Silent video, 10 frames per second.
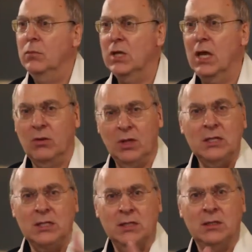Death
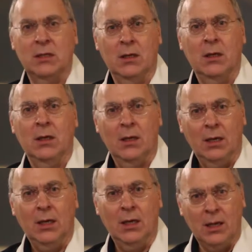is
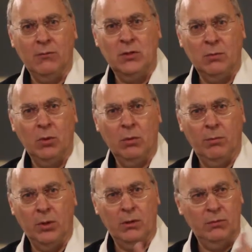
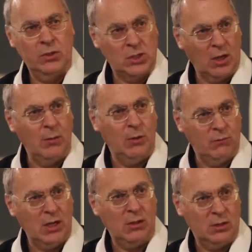inevitable, but the time
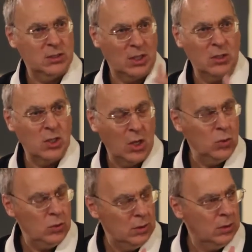of death is
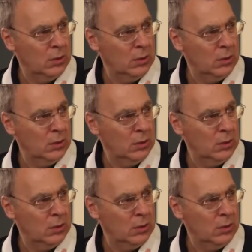unknown.